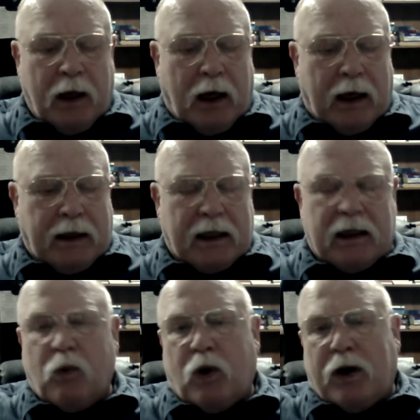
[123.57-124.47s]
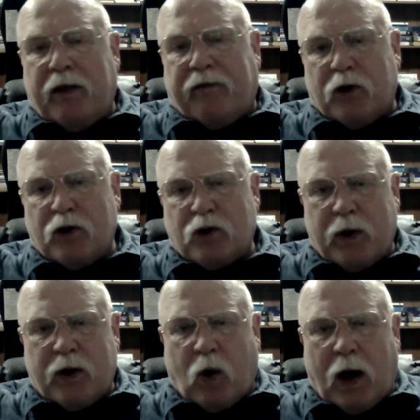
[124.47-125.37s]
I think one of the first
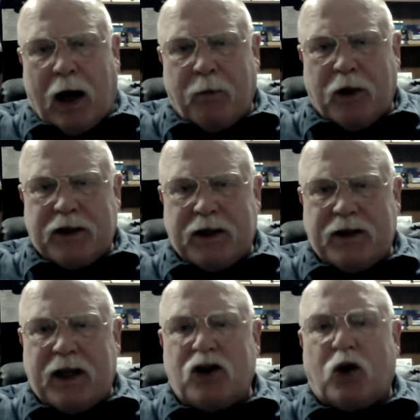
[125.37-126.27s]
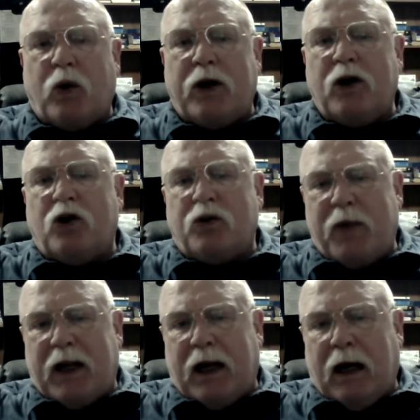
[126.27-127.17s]
requirements is that your windows
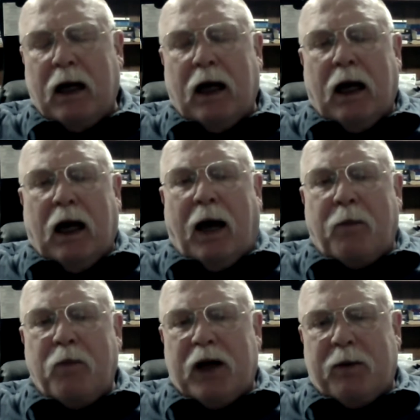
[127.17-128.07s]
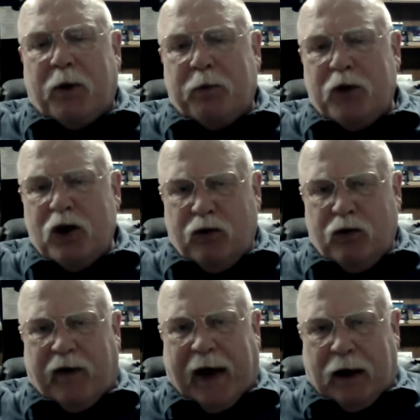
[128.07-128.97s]
meet a minimum U
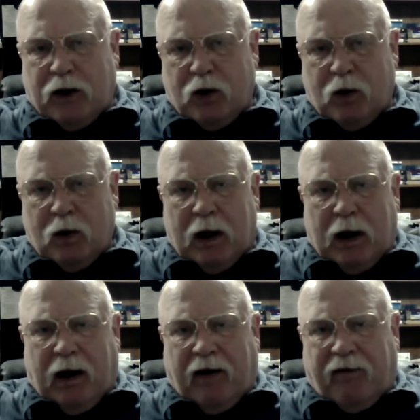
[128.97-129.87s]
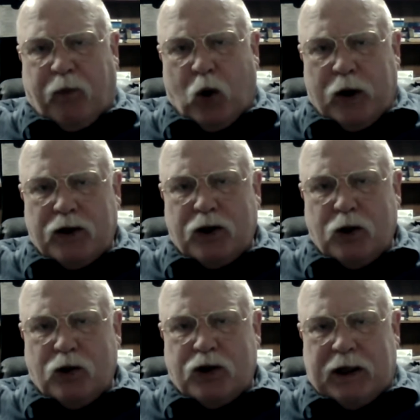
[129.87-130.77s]
value of
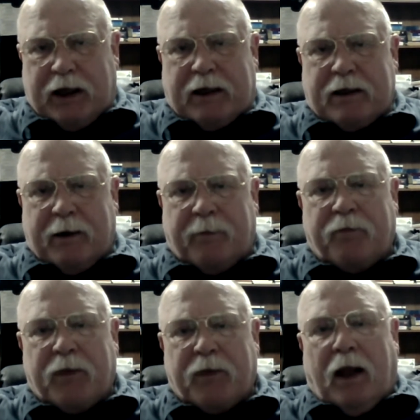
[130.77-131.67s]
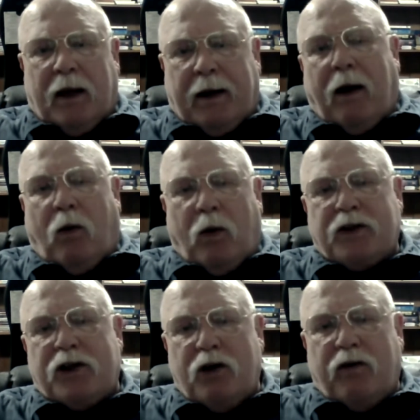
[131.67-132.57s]
0.26. Now, what's
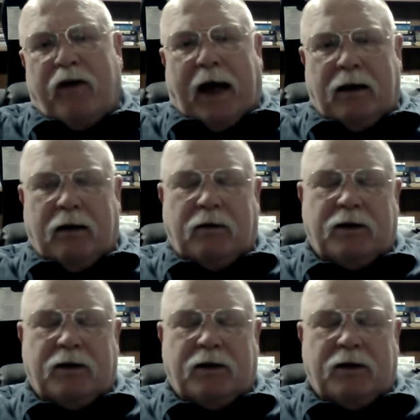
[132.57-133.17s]
a U value?